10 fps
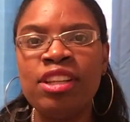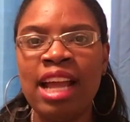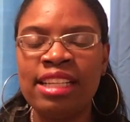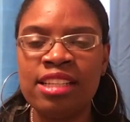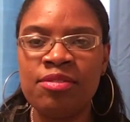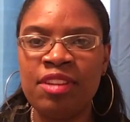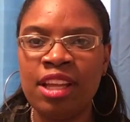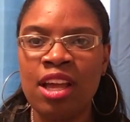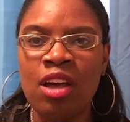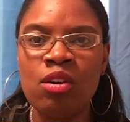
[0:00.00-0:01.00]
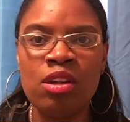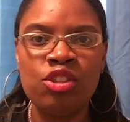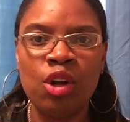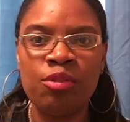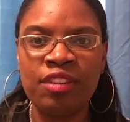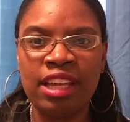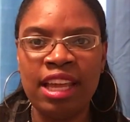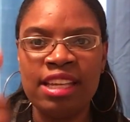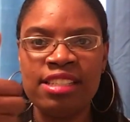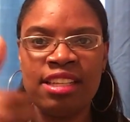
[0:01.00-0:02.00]
you like this video, don't
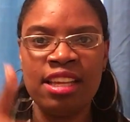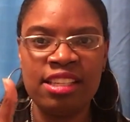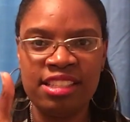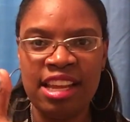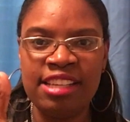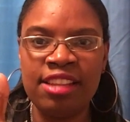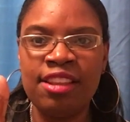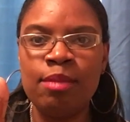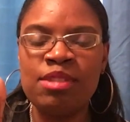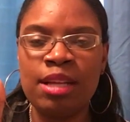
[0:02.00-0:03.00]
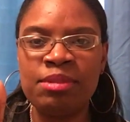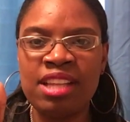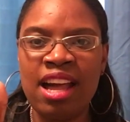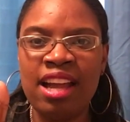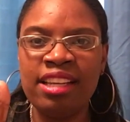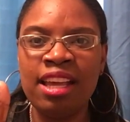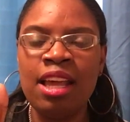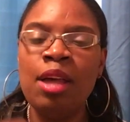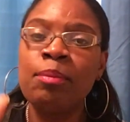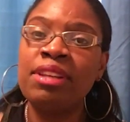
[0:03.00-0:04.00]
forget to hit the thumbs up sign.
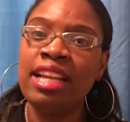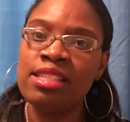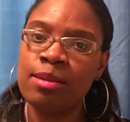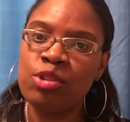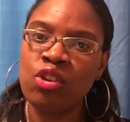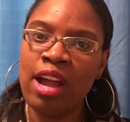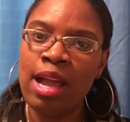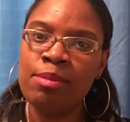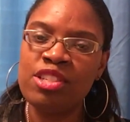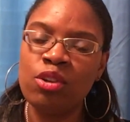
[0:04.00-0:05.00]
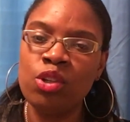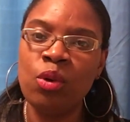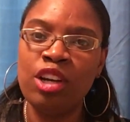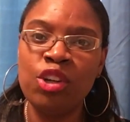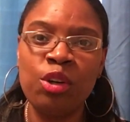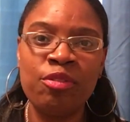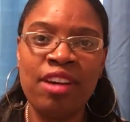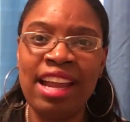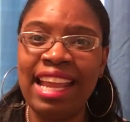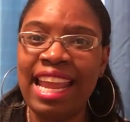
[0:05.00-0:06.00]
Please subscribe so you are
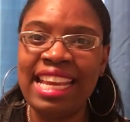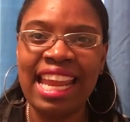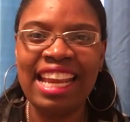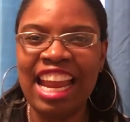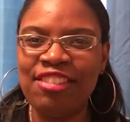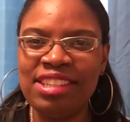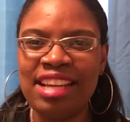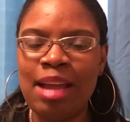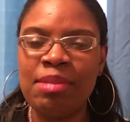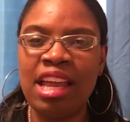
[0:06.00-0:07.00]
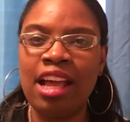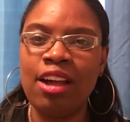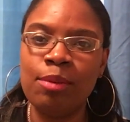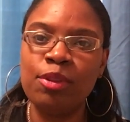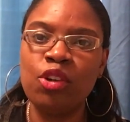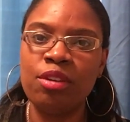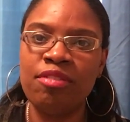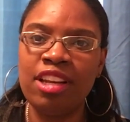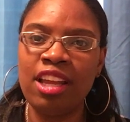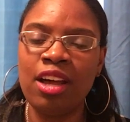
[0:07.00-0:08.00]
notified any and every time that I upload a
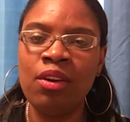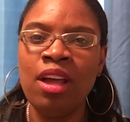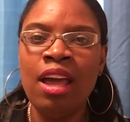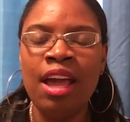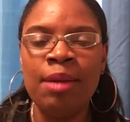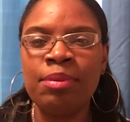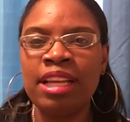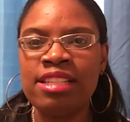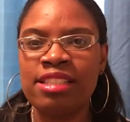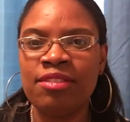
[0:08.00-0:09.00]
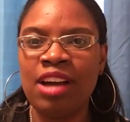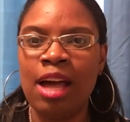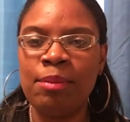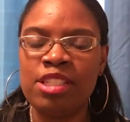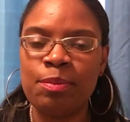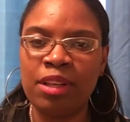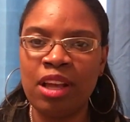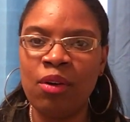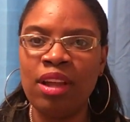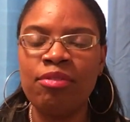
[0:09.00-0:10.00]
video. And please leave comments
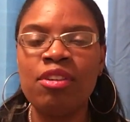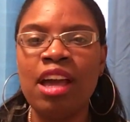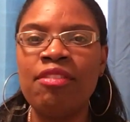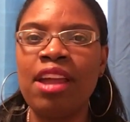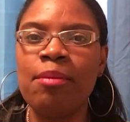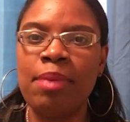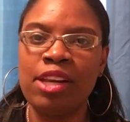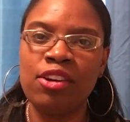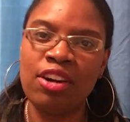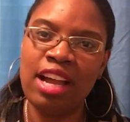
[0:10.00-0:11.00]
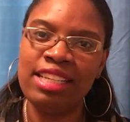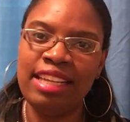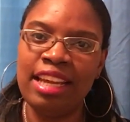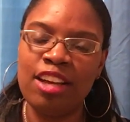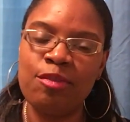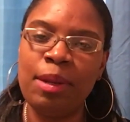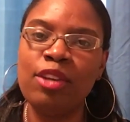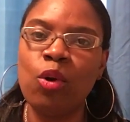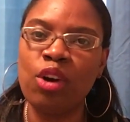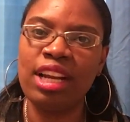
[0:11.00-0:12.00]
below. If you have a better idea of
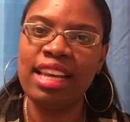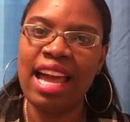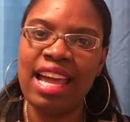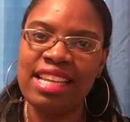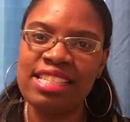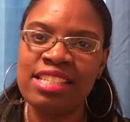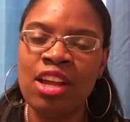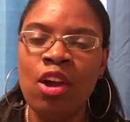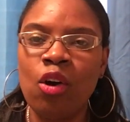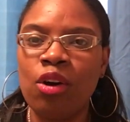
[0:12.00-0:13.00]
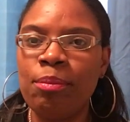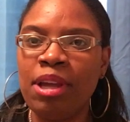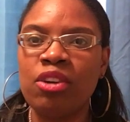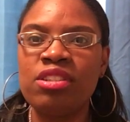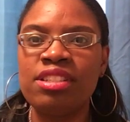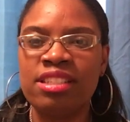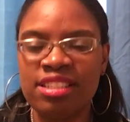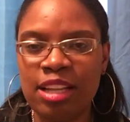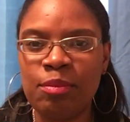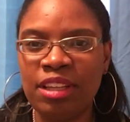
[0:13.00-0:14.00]
being organized or a better
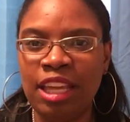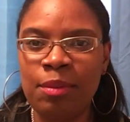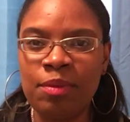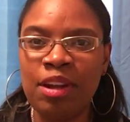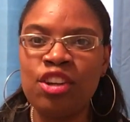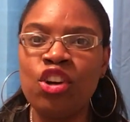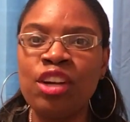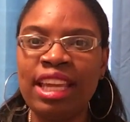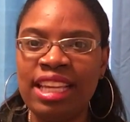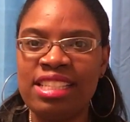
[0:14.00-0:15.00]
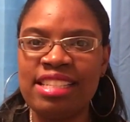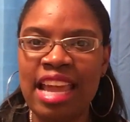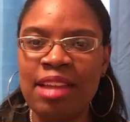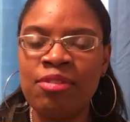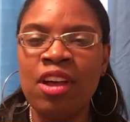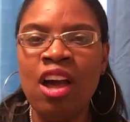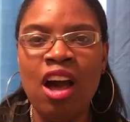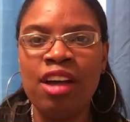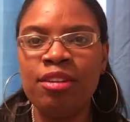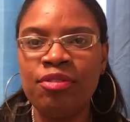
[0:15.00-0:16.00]
system to keep your kids safe
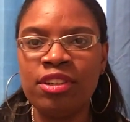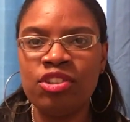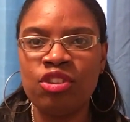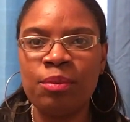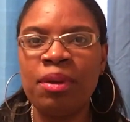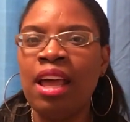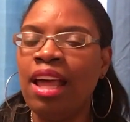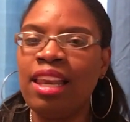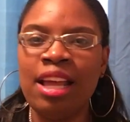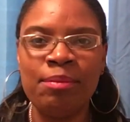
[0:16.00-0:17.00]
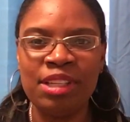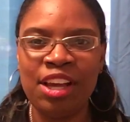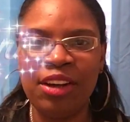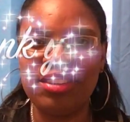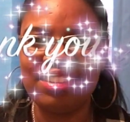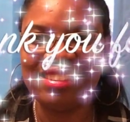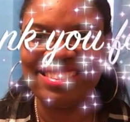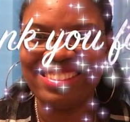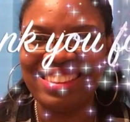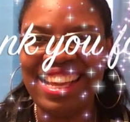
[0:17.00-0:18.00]
on a field trip, let me know.
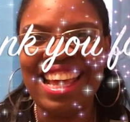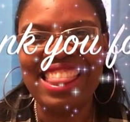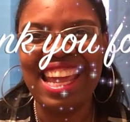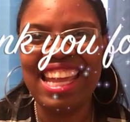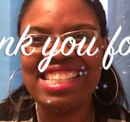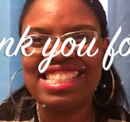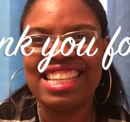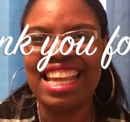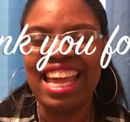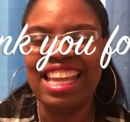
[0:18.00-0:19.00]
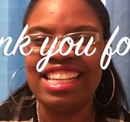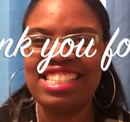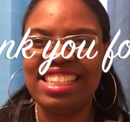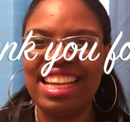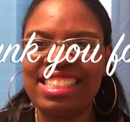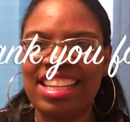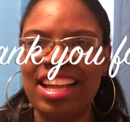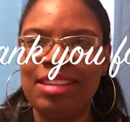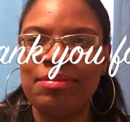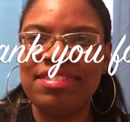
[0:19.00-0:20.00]
Thanks, and until next
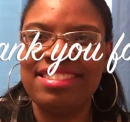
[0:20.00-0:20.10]
time.